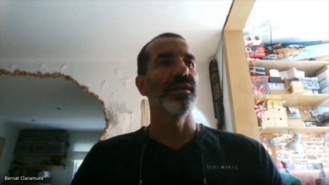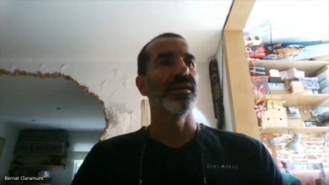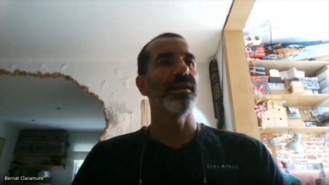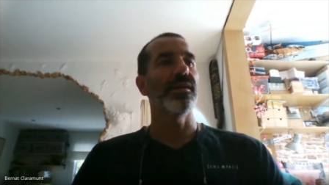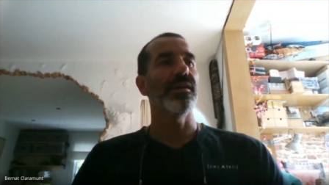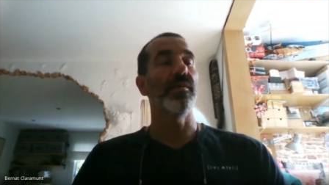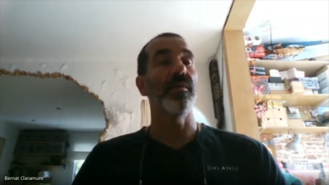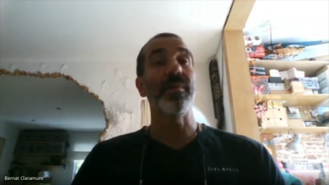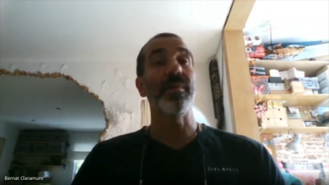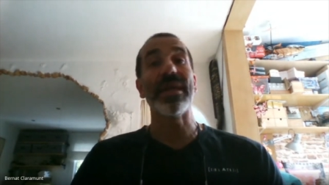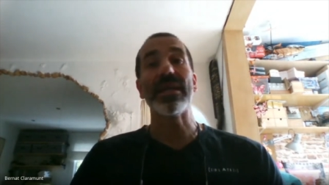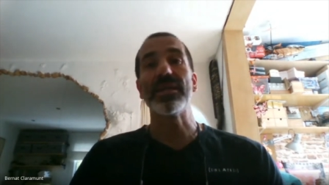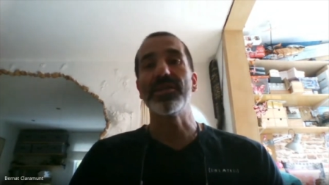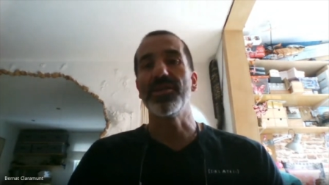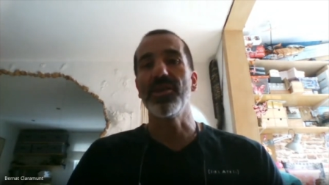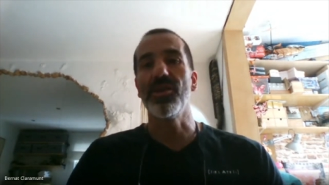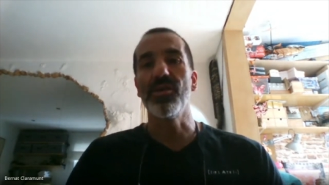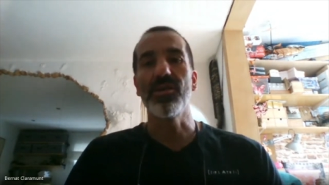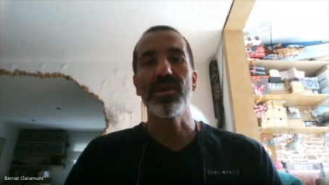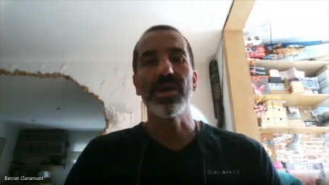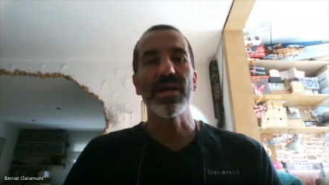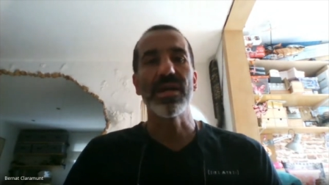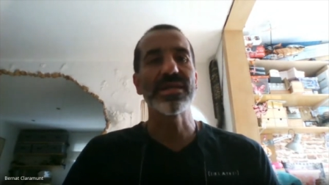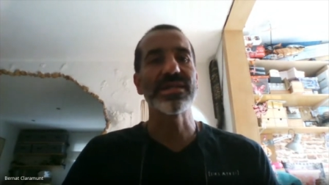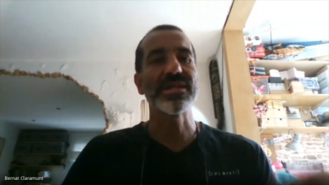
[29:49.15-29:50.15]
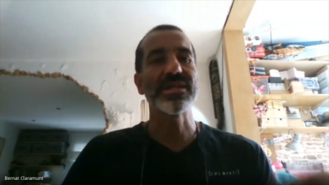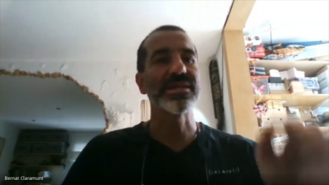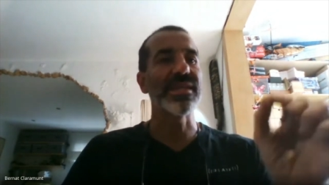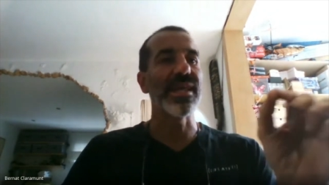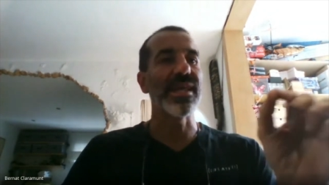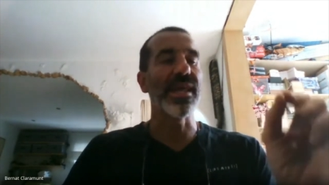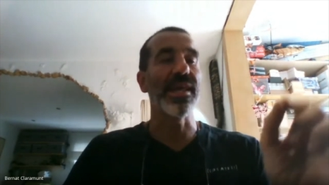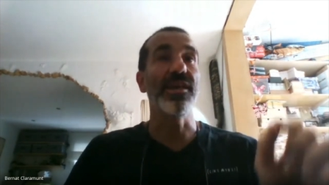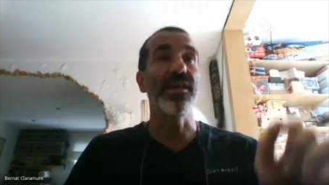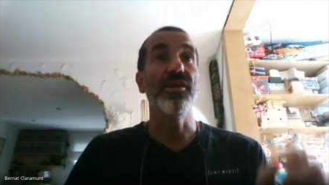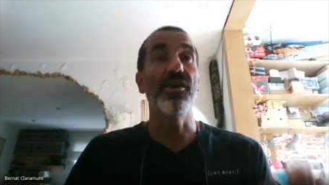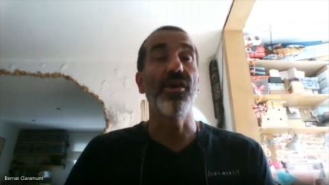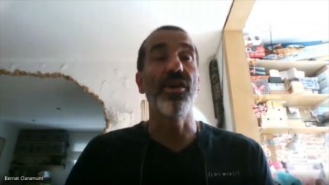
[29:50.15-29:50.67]
make a joke,
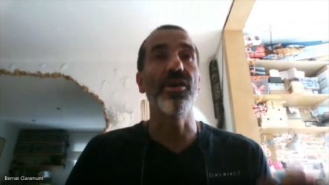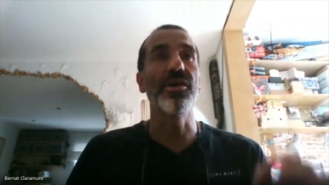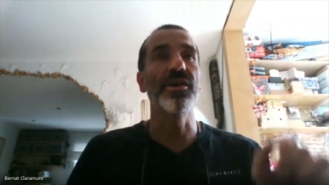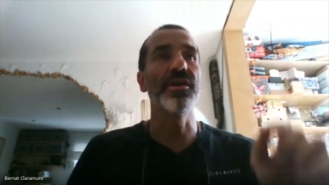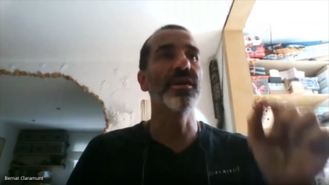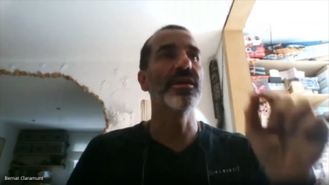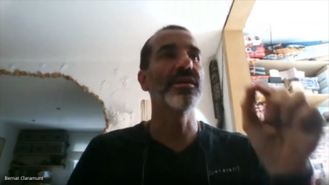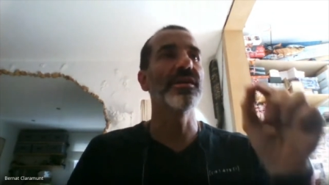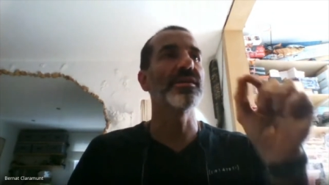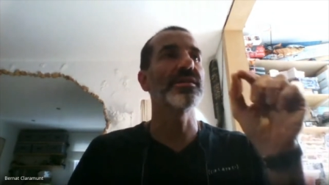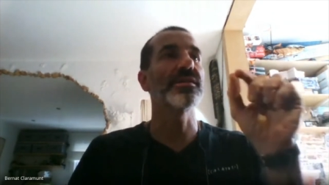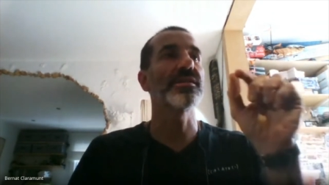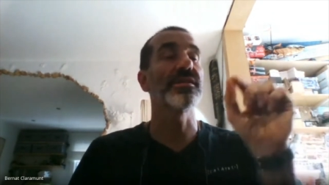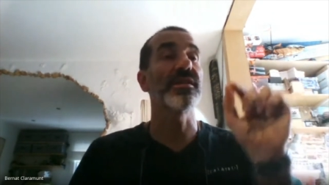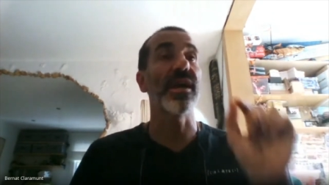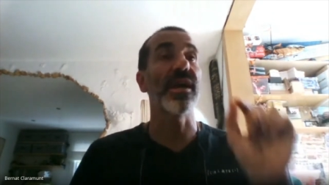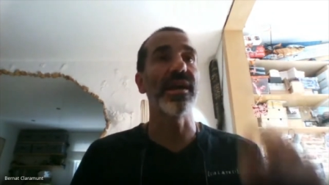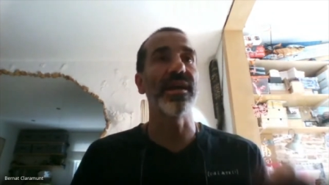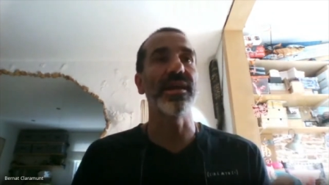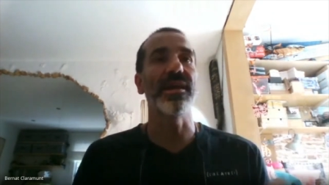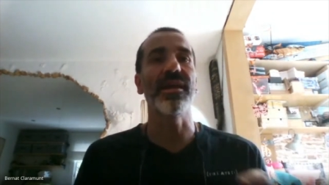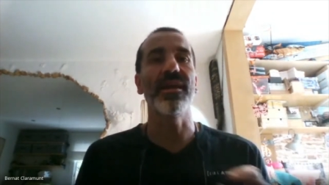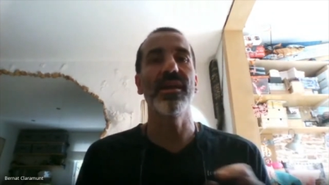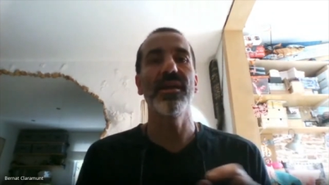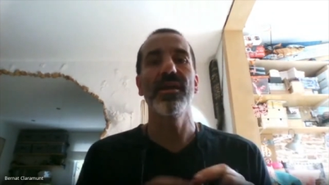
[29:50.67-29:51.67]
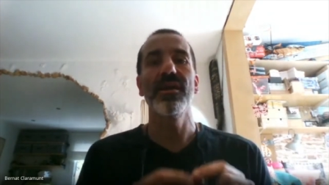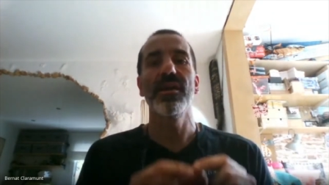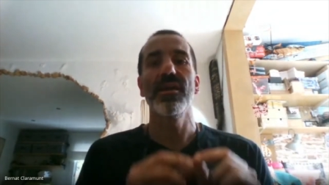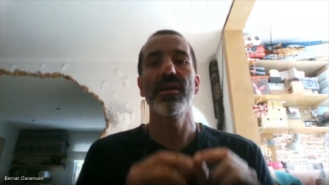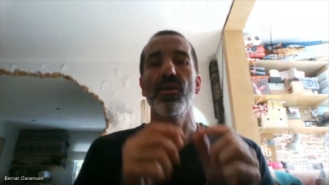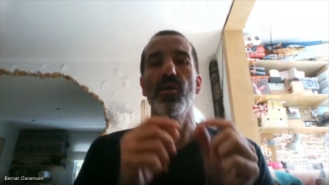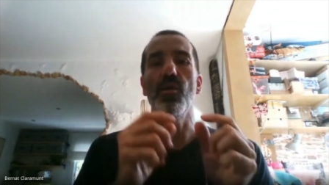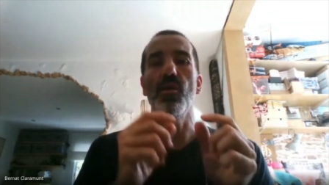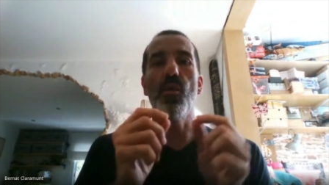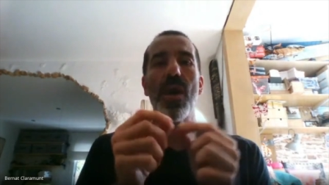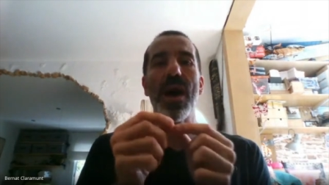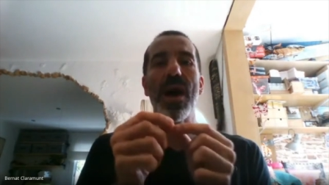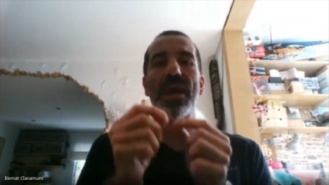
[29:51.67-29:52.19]
stay on studying
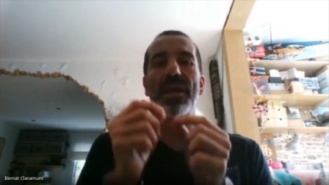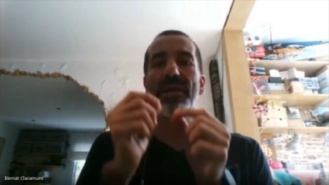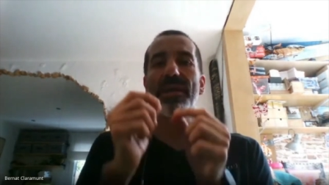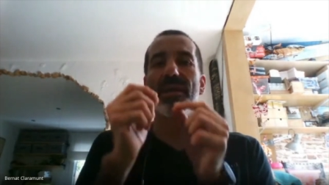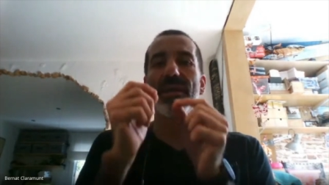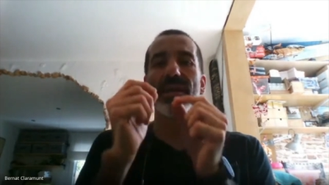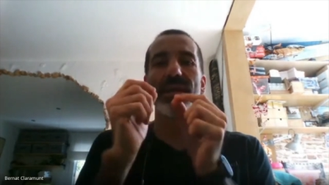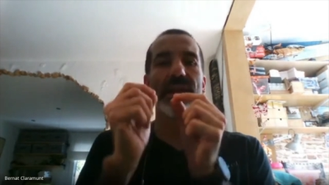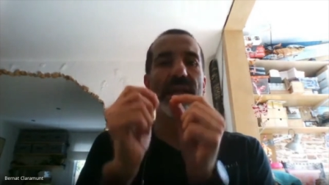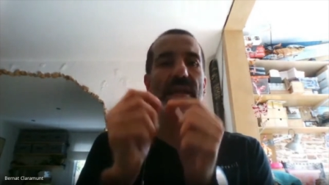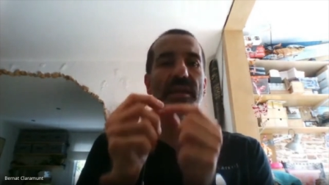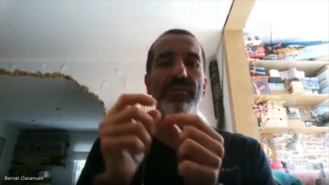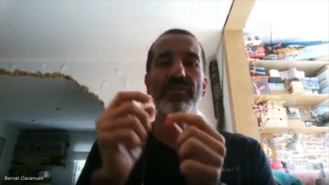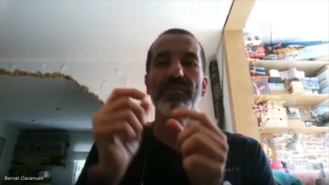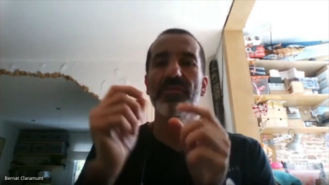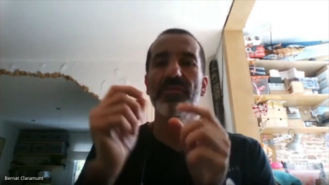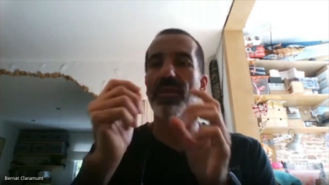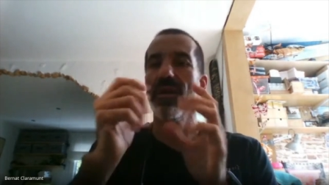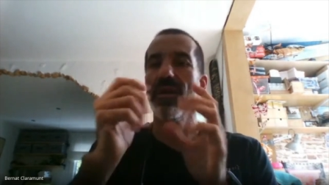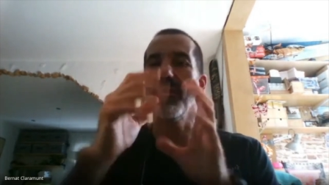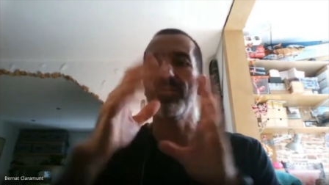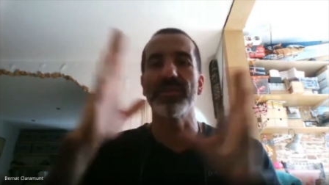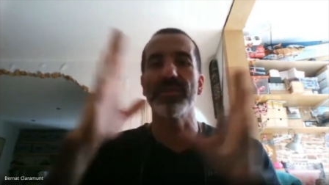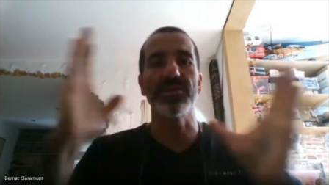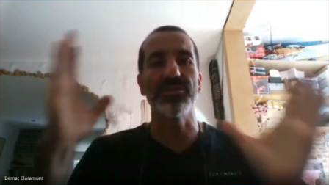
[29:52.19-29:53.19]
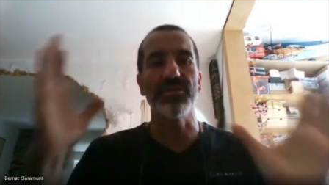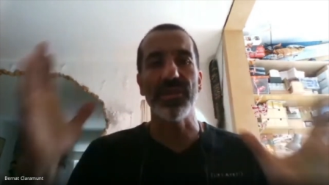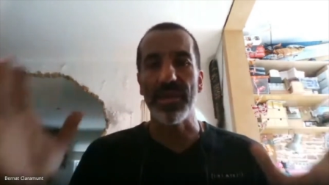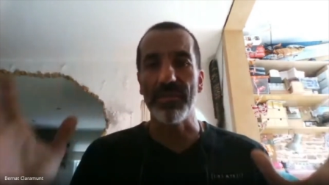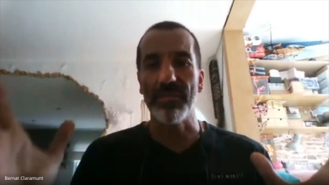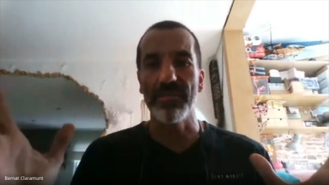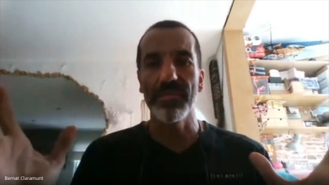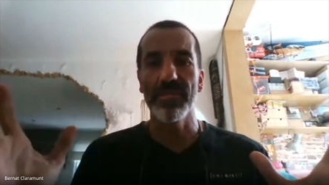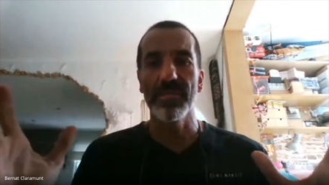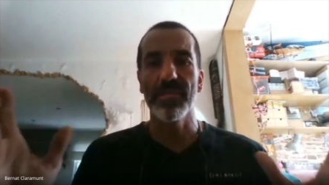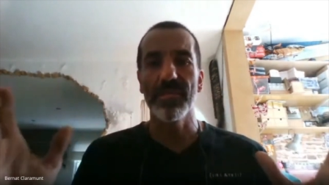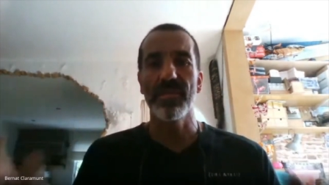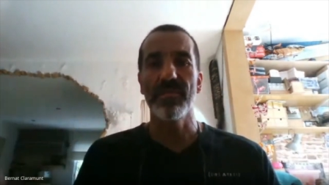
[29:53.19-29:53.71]
one leaf of a tree,
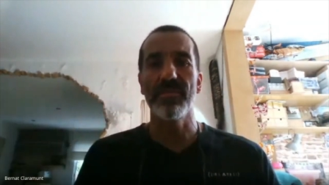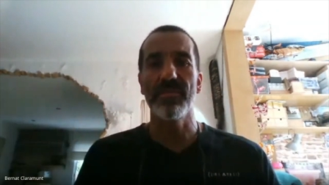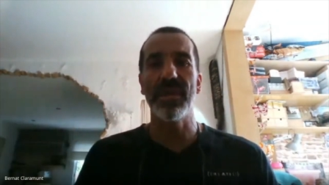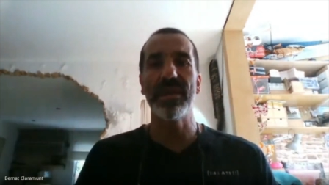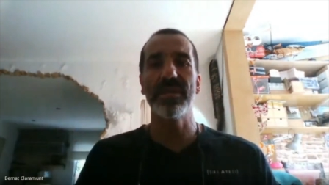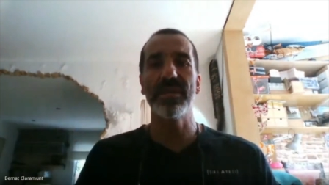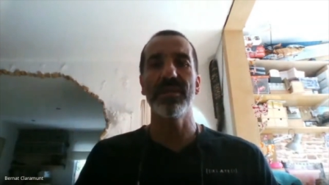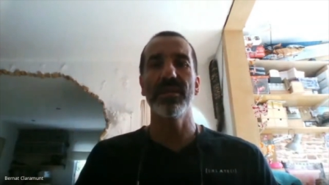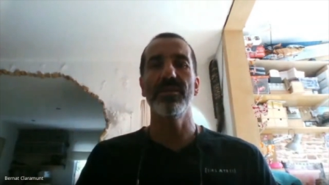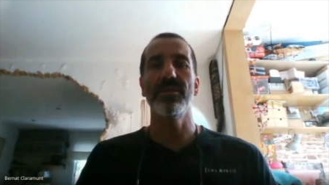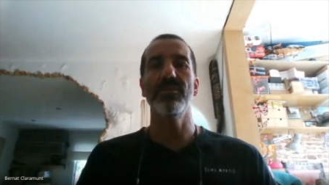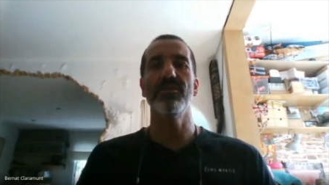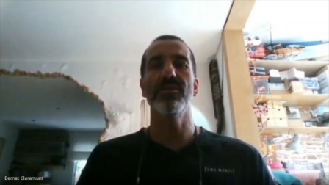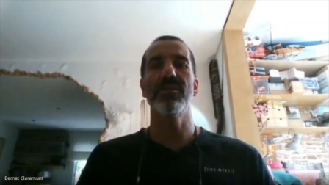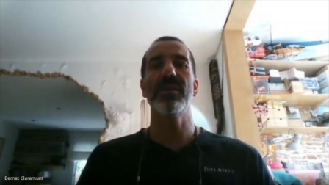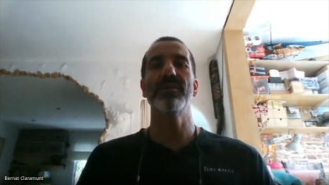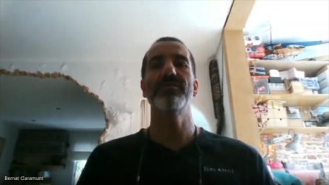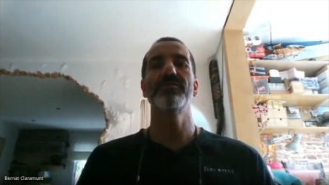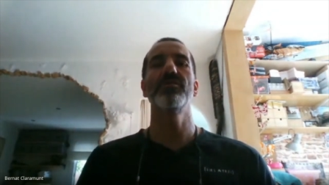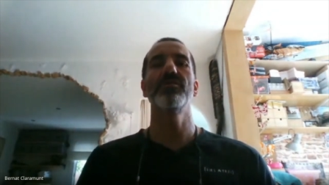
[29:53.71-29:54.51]
right? You have